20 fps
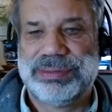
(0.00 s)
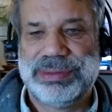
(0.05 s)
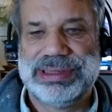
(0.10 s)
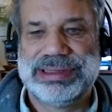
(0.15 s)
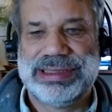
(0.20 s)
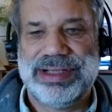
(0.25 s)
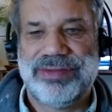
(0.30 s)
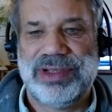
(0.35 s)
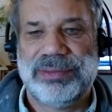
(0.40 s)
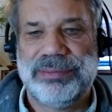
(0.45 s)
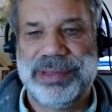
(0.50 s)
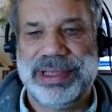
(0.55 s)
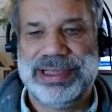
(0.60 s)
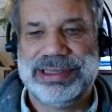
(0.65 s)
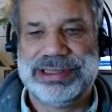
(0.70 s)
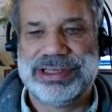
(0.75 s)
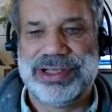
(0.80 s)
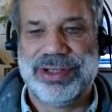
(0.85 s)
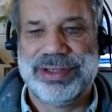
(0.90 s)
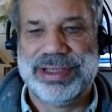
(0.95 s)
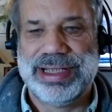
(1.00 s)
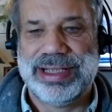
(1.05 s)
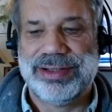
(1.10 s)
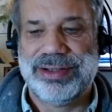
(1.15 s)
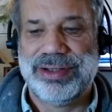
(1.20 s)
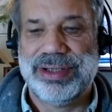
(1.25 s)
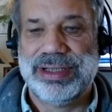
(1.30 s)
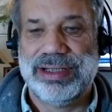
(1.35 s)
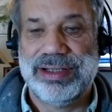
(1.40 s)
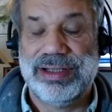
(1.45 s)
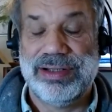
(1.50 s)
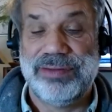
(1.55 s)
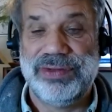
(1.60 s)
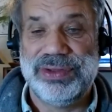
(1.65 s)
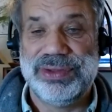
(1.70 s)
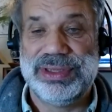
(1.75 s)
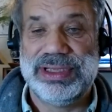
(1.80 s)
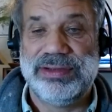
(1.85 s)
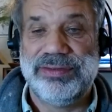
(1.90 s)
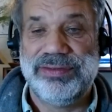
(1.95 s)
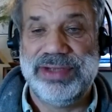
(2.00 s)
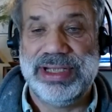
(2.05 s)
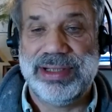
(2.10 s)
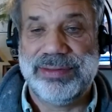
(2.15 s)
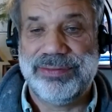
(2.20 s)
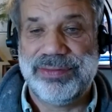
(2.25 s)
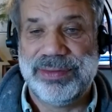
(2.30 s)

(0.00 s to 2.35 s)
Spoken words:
because everybody's on that line, and if you deviate